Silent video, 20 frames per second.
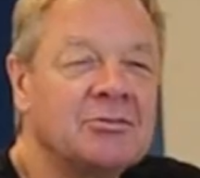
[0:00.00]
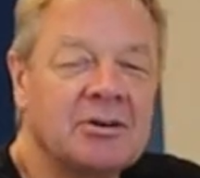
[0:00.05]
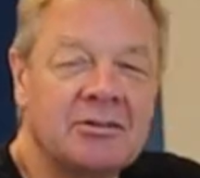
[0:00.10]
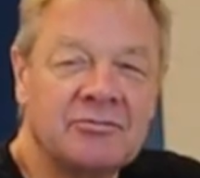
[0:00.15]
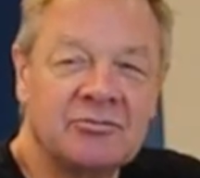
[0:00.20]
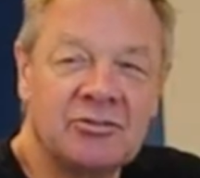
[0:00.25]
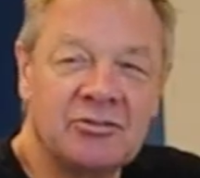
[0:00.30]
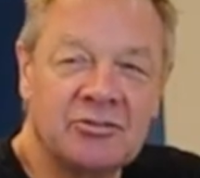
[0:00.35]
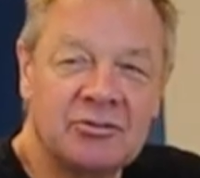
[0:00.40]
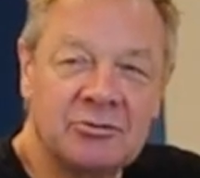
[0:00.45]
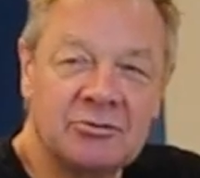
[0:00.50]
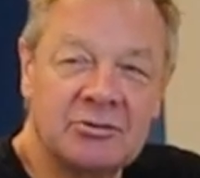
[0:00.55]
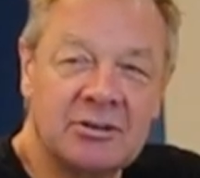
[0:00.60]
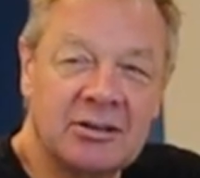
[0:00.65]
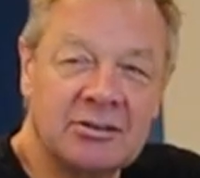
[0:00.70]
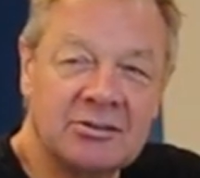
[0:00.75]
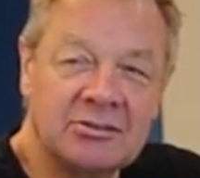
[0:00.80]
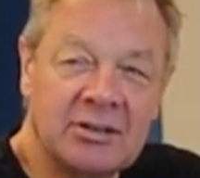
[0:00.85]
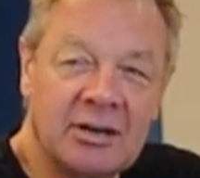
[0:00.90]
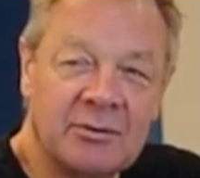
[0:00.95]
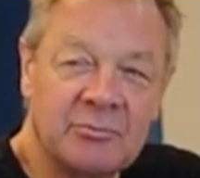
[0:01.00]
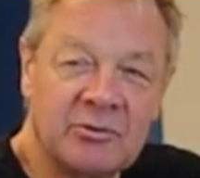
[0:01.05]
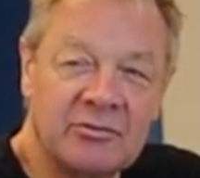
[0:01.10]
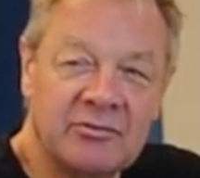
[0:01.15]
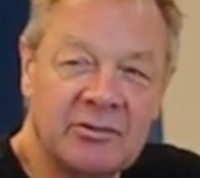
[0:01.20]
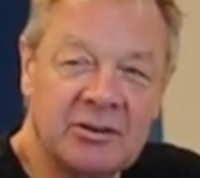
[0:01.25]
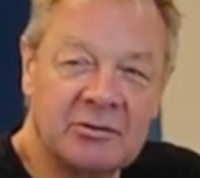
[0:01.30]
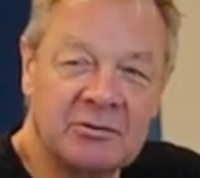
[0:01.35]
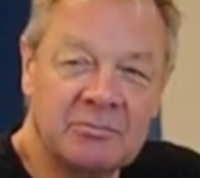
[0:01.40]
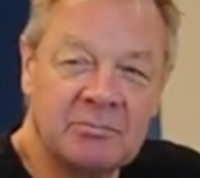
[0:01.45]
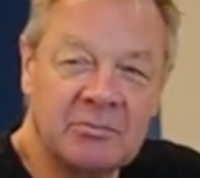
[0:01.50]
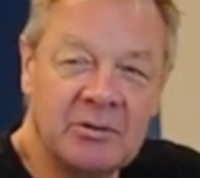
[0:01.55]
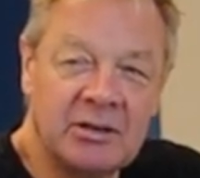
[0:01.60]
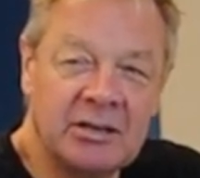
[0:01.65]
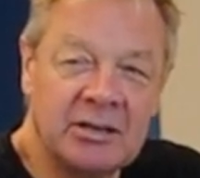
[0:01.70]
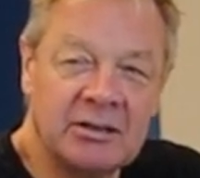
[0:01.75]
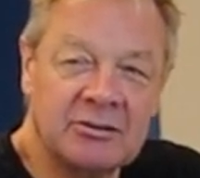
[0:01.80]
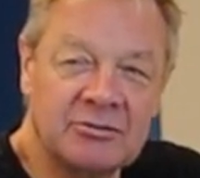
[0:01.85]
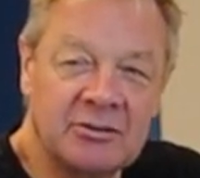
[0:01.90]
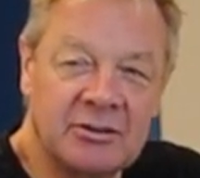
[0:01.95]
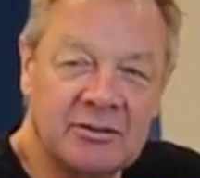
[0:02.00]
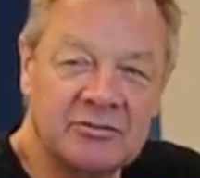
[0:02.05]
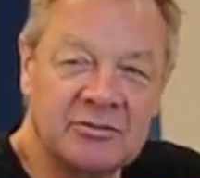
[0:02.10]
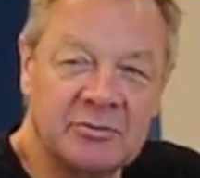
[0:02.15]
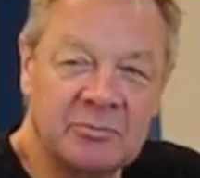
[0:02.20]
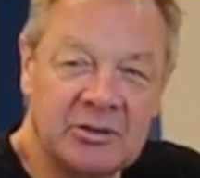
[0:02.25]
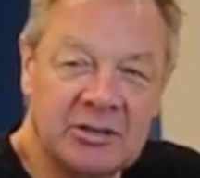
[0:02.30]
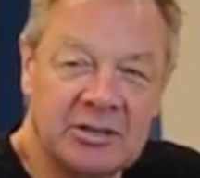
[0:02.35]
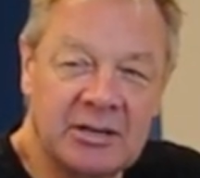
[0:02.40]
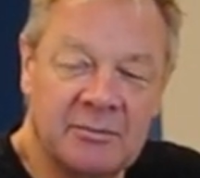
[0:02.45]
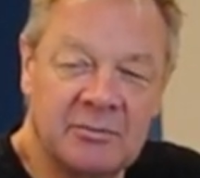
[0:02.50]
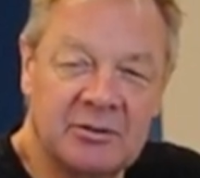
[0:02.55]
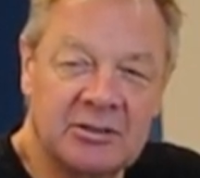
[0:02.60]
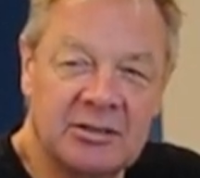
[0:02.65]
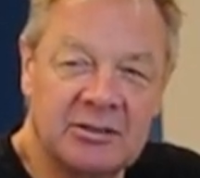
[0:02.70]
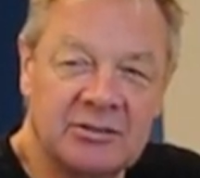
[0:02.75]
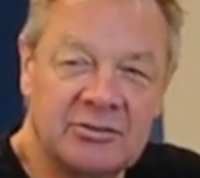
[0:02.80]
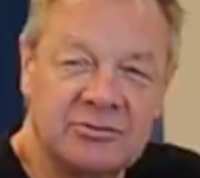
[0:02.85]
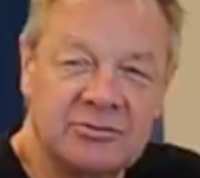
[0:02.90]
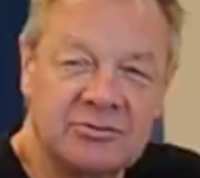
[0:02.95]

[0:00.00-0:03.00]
You have to shoot down a number of air aircraft to become an